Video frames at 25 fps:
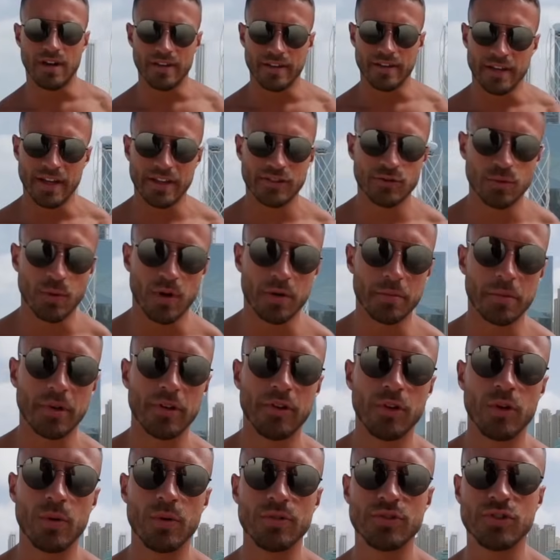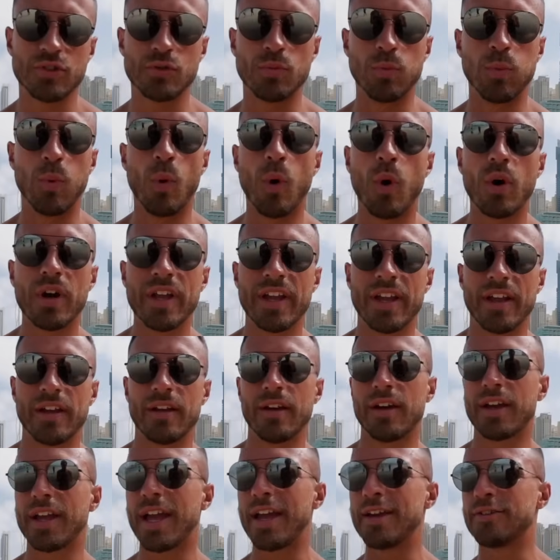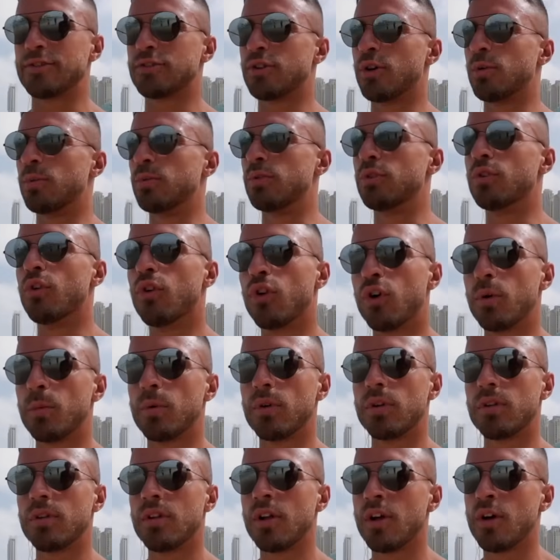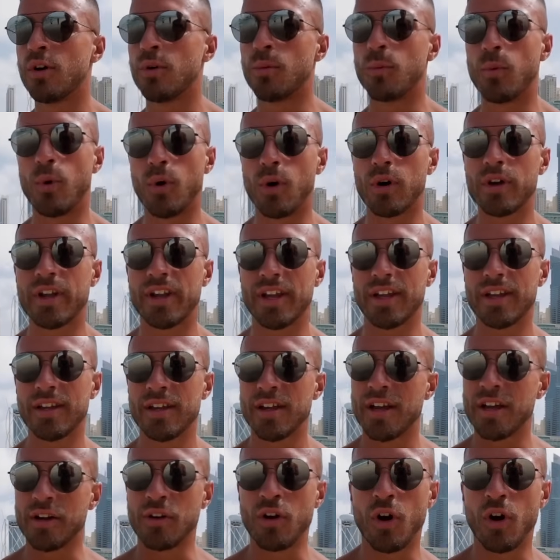I did an experiment a couple of months ago where I tried to figure out how long it would take me